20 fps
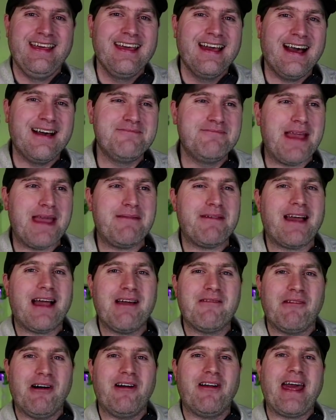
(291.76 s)
Maybe I
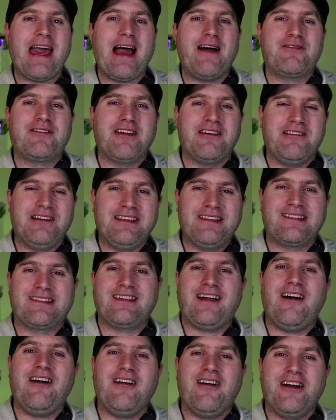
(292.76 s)
won't have to
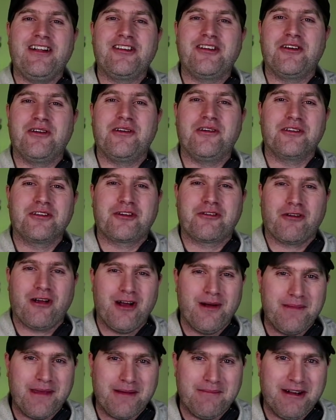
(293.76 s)
install ungoogled
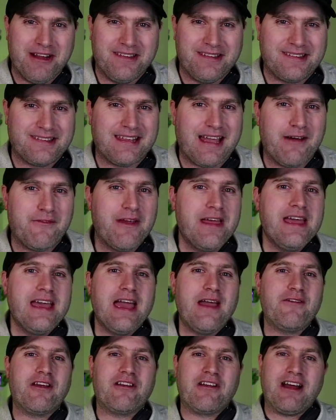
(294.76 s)
Chromium on stuff
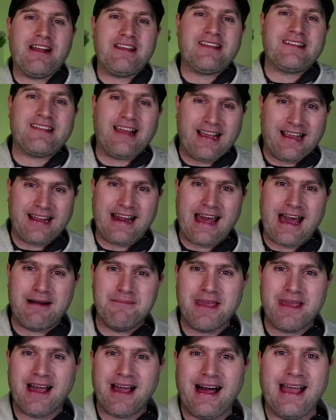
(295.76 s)
if you're not sucking out
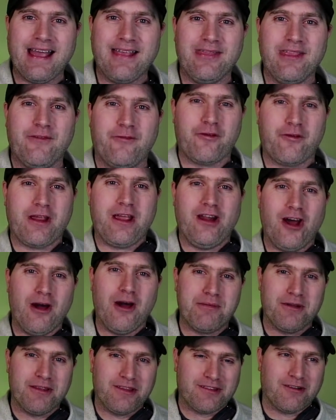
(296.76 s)
behind the free and
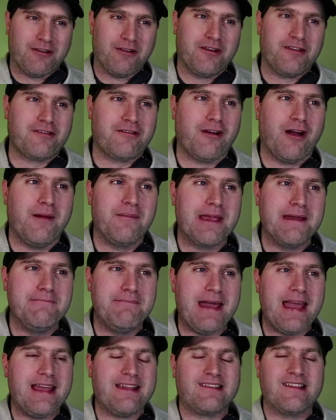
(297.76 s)
open source Chromium
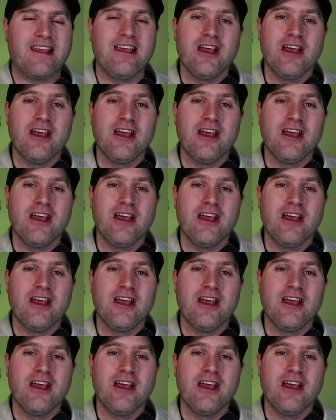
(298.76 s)
base.